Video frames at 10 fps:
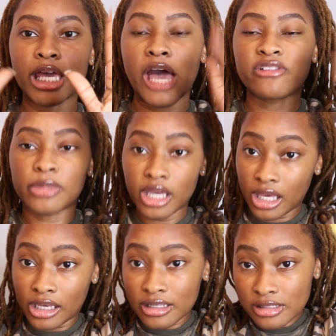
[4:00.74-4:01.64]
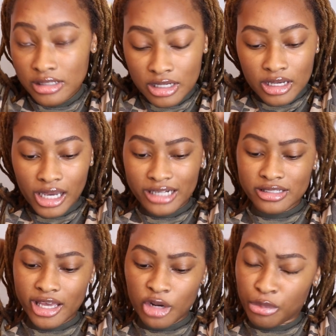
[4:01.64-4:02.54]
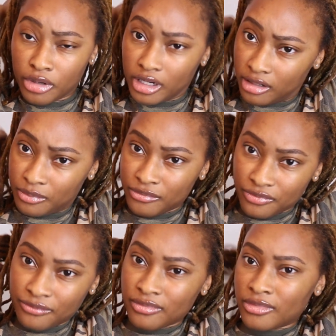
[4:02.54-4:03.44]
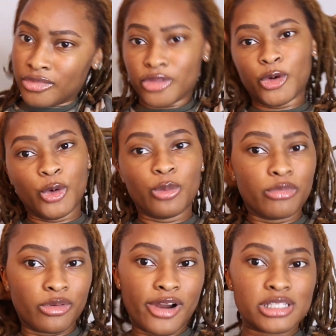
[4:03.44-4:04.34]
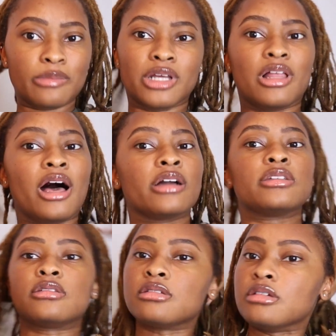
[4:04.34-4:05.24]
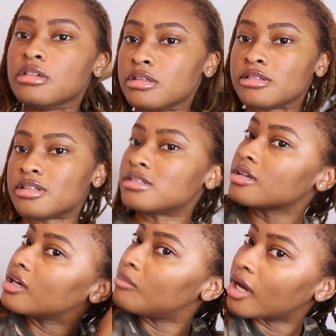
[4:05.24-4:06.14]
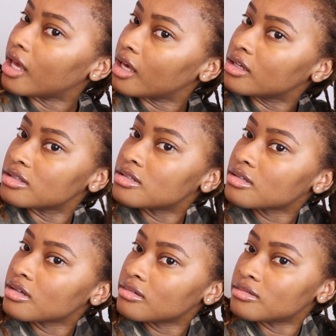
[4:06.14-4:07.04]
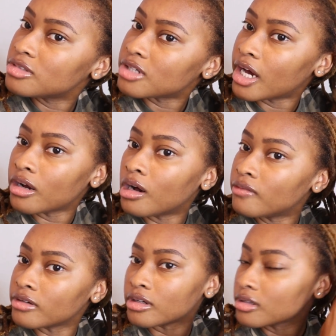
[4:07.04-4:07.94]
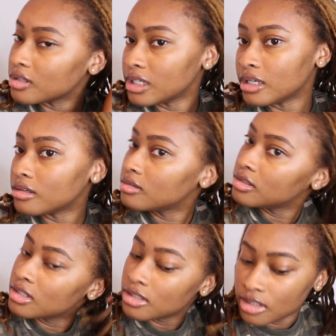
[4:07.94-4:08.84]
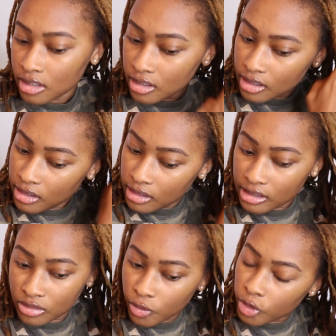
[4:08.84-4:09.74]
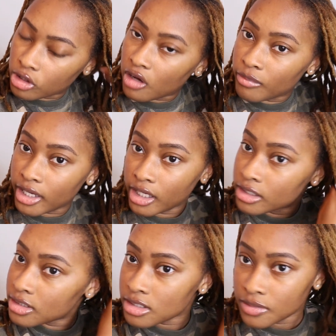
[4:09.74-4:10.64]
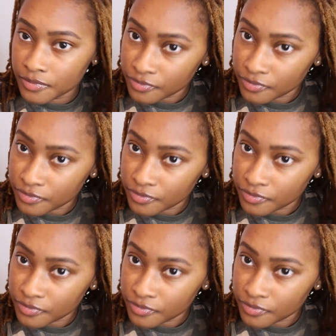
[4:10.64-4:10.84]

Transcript: I have on my hands, I just kind of put it through the rest of my locks just to get my hands dried off or clean, get the oil off my hands.